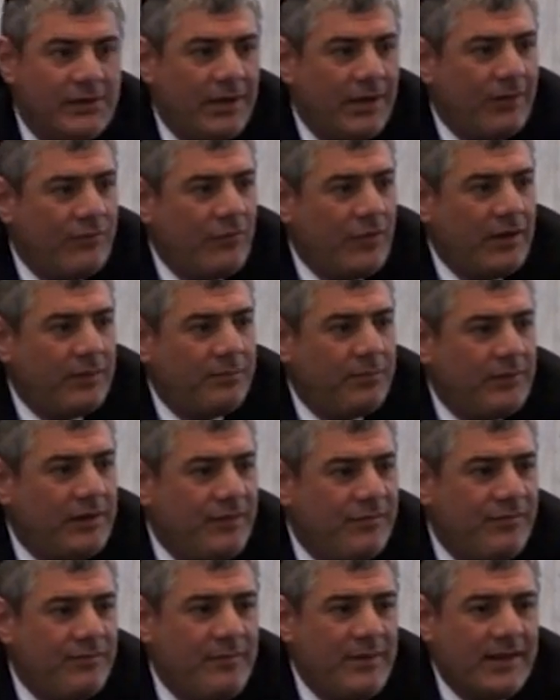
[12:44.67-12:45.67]
everyone
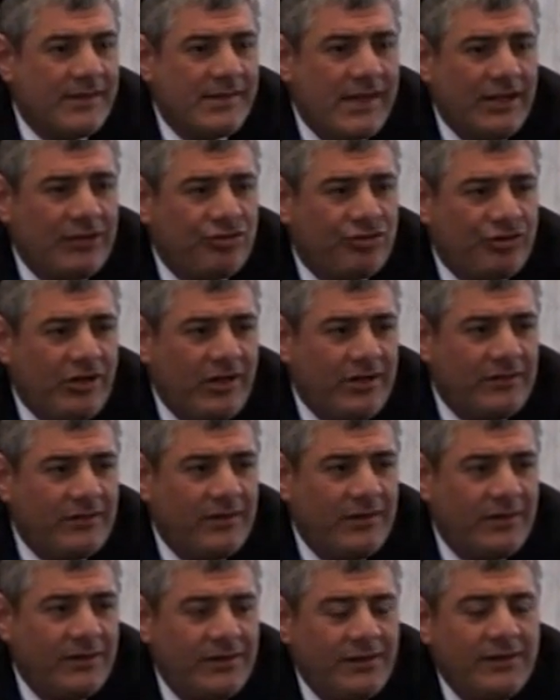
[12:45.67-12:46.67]
gives me attention
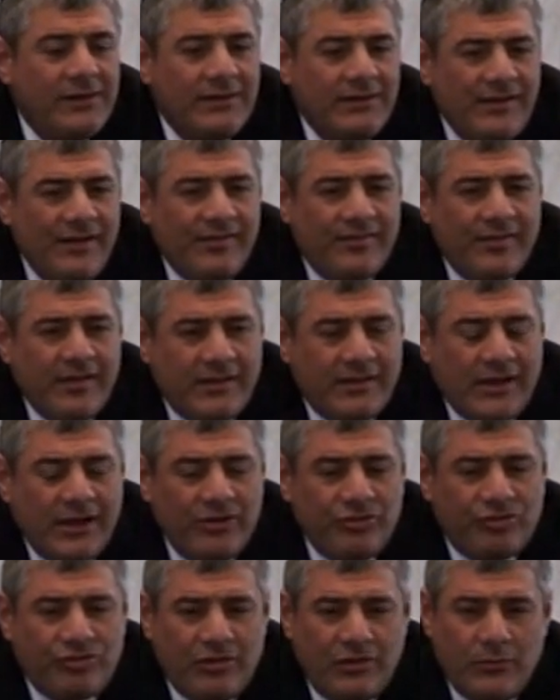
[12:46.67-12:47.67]
this
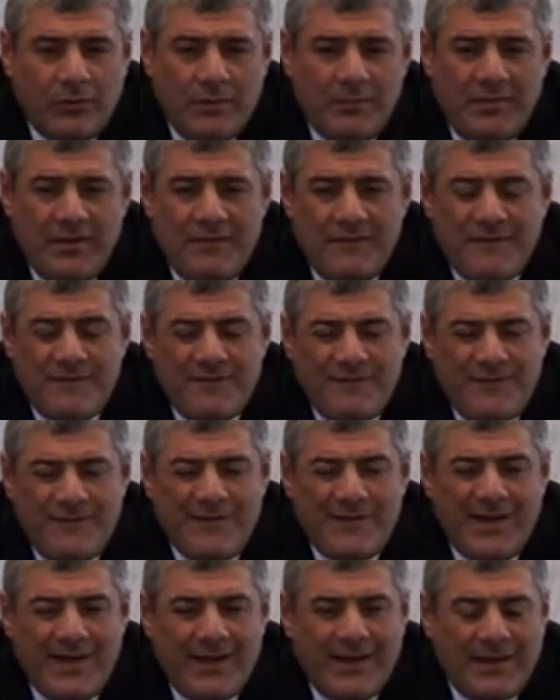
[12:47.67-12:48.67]
attention will be
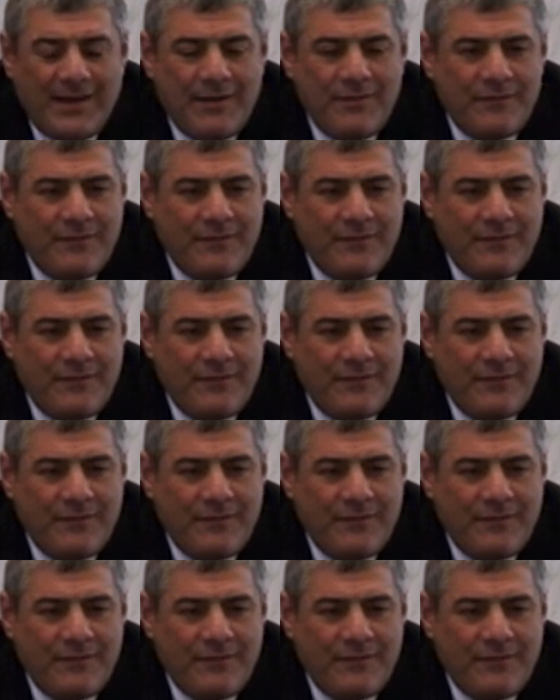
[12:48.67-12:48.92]
very,